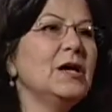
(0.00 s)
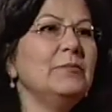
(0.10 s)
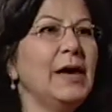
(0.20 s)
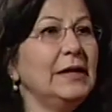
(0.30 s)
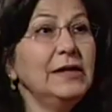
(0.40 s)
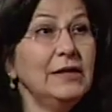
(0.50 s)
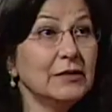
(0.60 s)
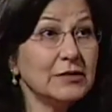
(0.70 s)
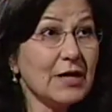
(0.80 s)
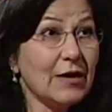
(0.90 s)
Many
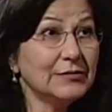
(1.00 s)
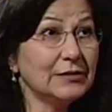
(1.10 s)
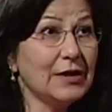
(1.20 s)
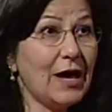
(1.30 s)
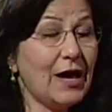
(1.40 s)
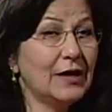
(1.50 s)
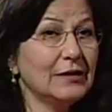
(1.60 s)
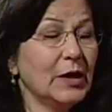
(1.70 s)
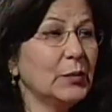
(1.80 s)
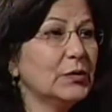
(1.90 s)
years after that,
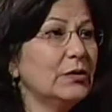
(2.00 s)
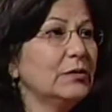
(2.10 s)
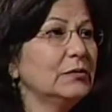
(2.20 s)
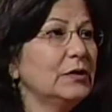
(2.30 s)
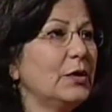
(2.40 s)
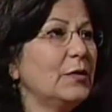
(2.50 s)
there